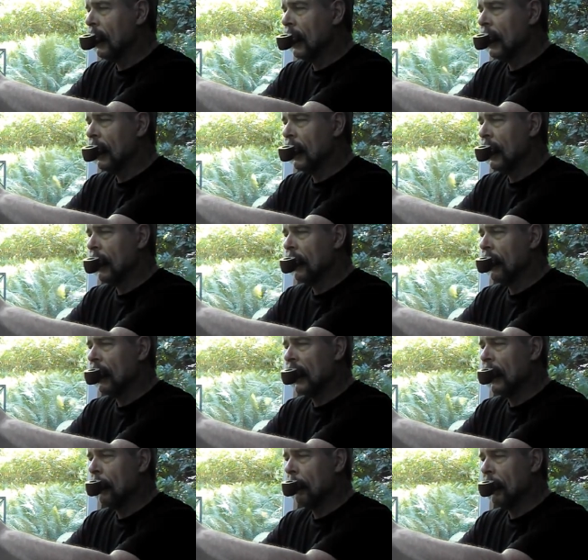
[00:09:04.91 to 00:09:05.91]
uh,
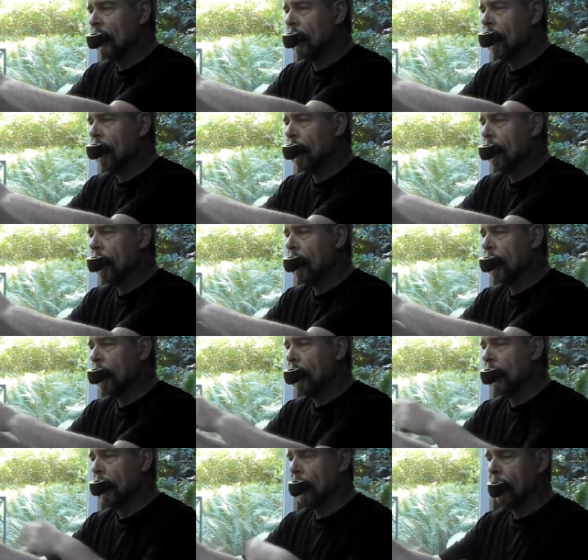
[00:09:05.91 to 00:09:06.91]
damaged,
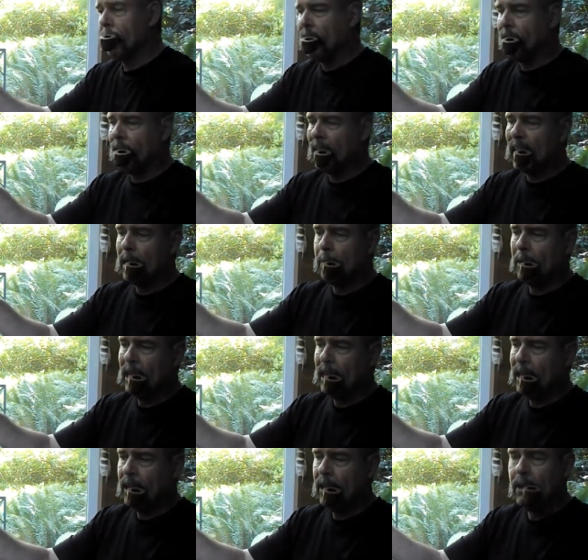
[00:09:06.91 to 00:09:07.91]
probably by
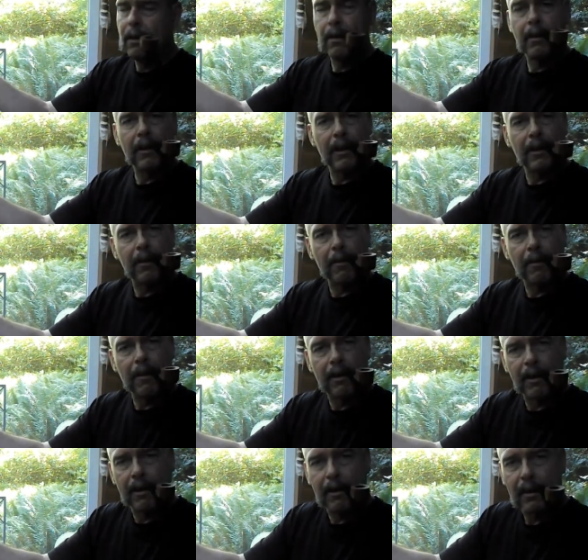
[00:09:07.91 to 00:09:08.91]
tapping, you know,
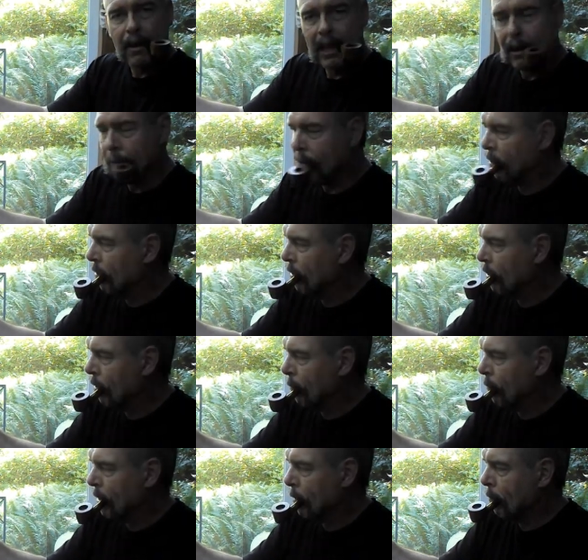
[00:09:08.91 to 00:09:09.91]
to get rid of
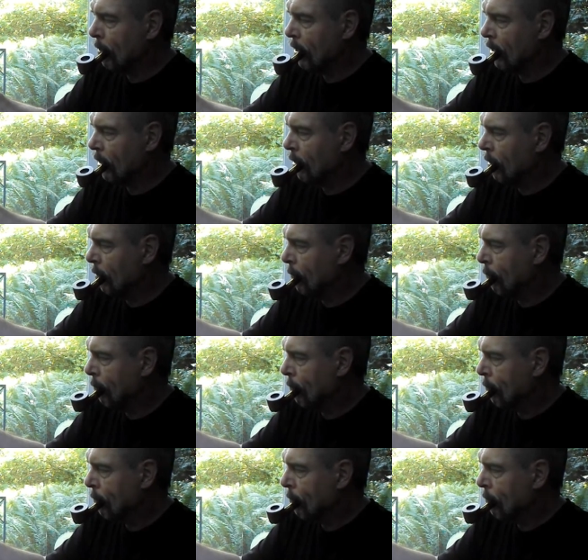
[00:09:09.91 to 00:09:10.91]
the pipe dottle
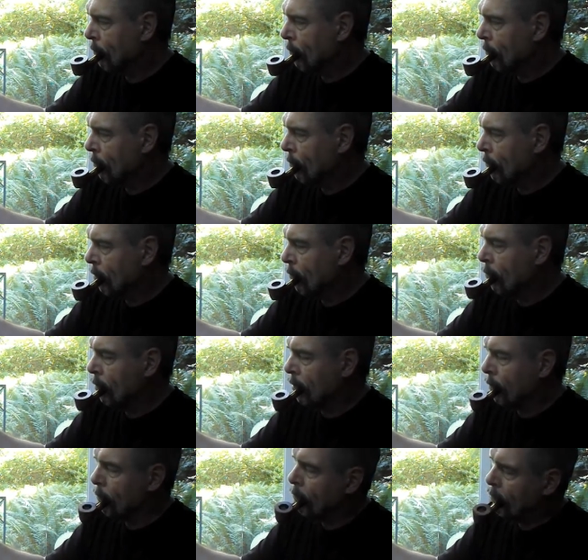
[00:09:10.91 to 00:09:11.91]

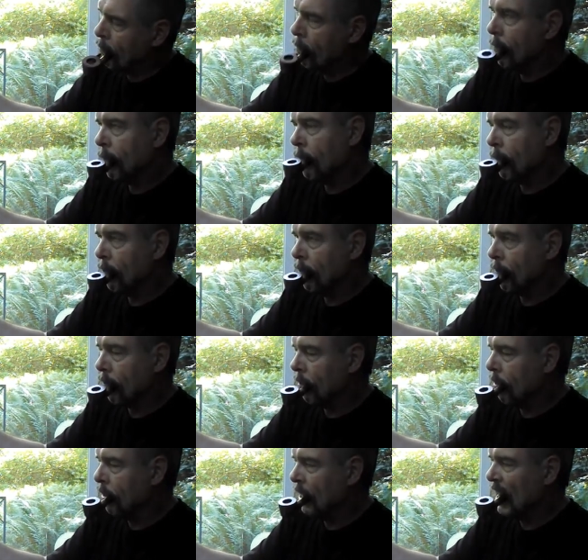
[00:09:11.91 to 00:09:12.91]
or
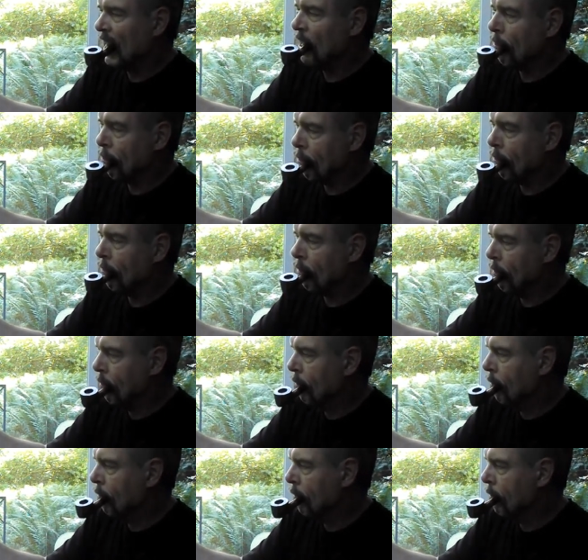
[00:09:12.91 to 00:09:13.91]
just the ashes.
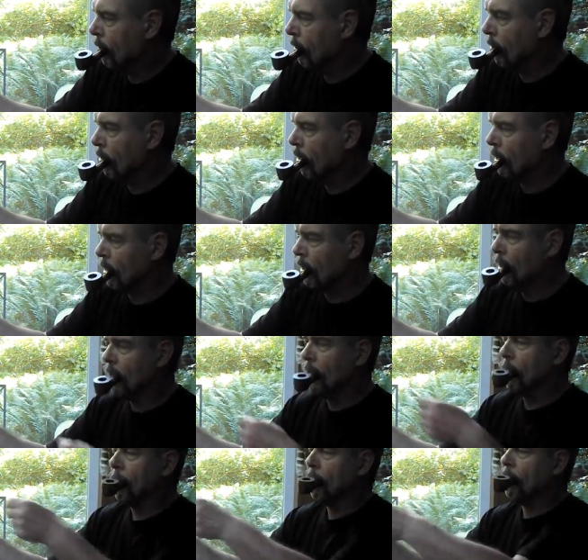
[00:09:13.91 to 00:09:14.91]
The
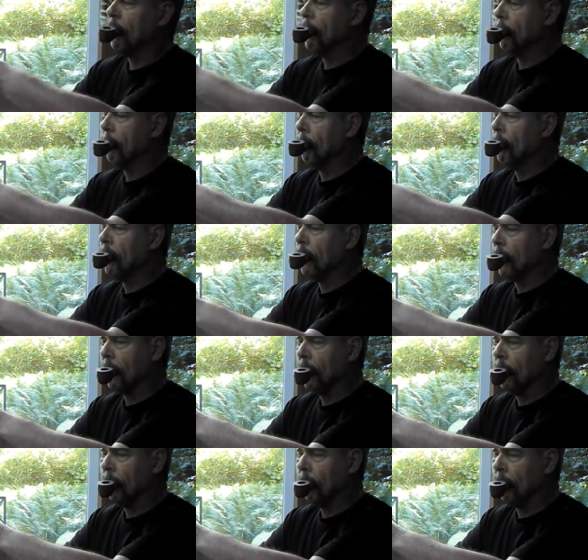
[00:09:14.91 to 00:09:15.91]
dottle, I always think of
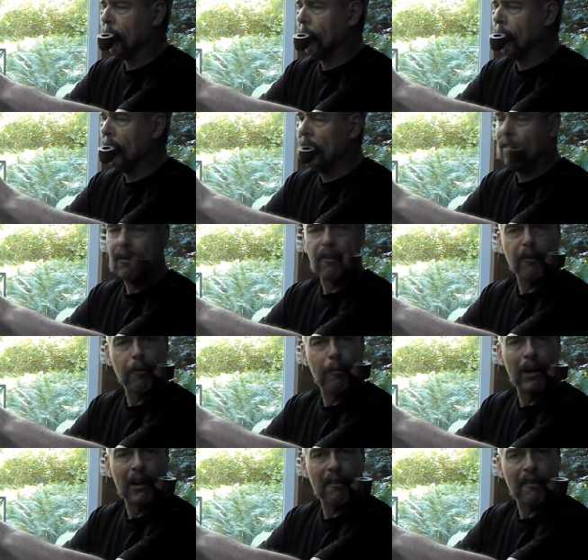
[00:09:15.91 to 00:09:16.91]
dottle as being the
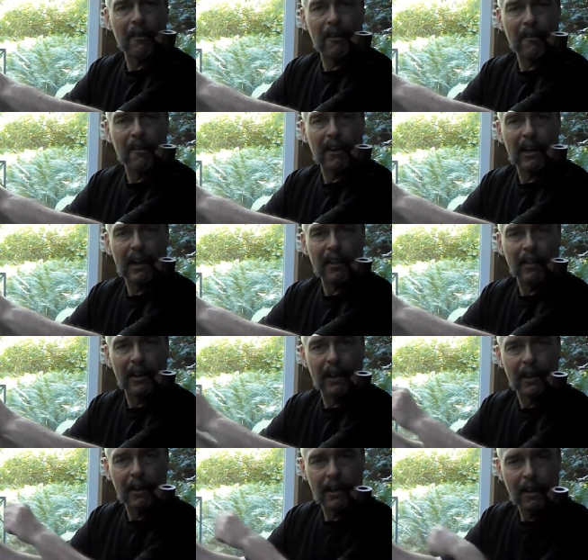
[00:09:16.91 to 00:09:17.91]
schmutz
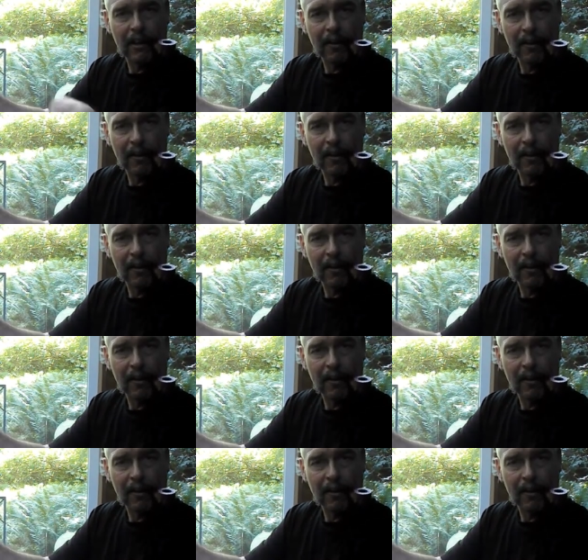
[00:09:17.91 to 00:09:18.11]
inside the